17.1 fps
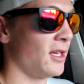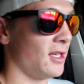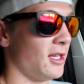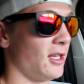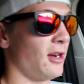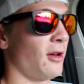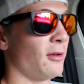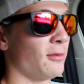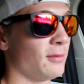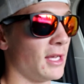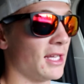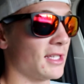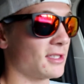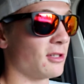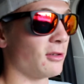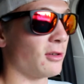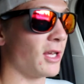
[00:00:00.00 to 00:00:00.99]
you know,
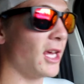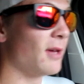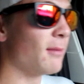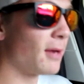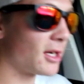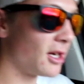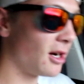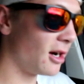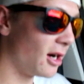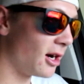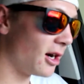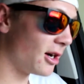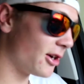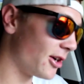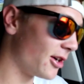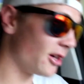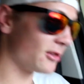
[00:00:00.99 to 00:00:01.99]
it's gonna hit my
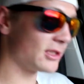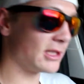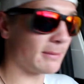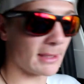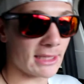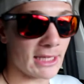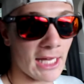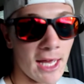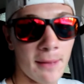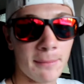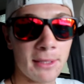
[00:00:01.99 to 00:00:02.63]
car or, you know, something like that.